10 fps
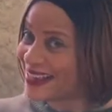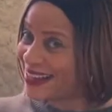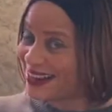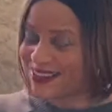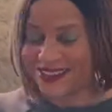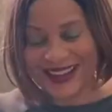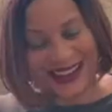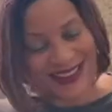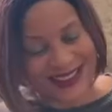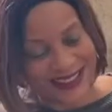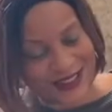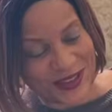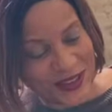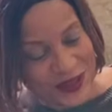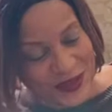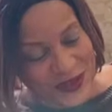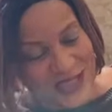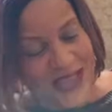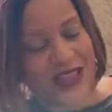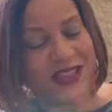All right, let's go.
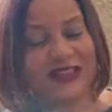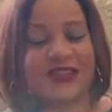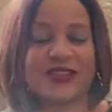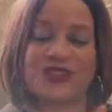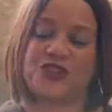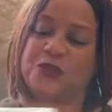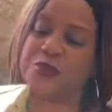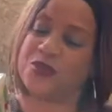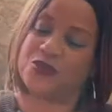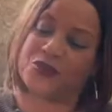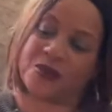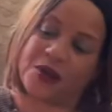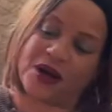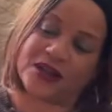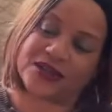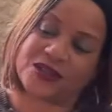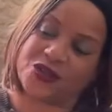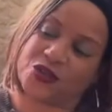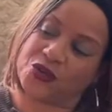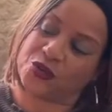This is such a beautiful box
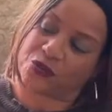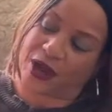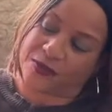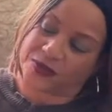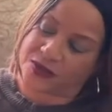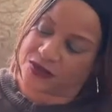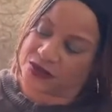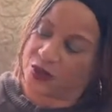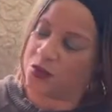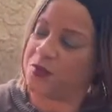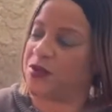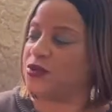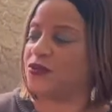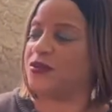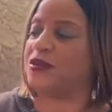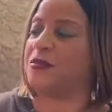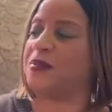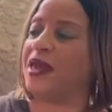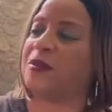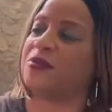and you wrapped it so beautifully. The
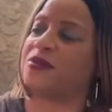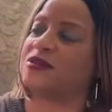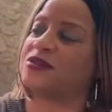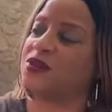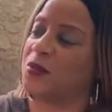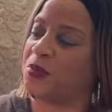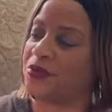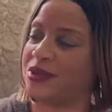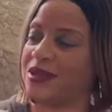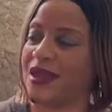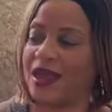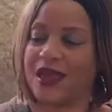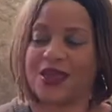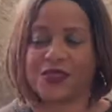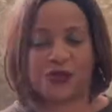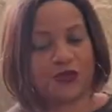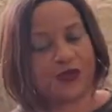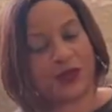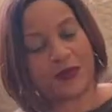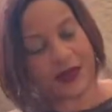paper is so pretty and the
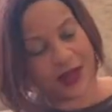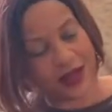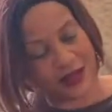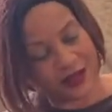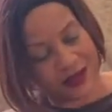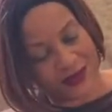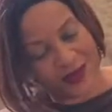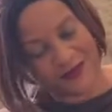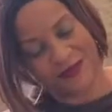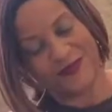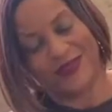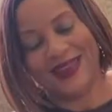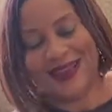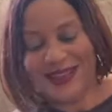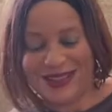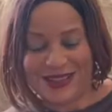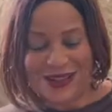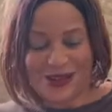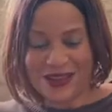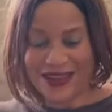ribbon, I love it.
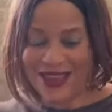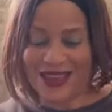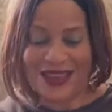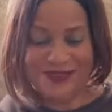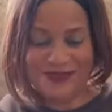Okay,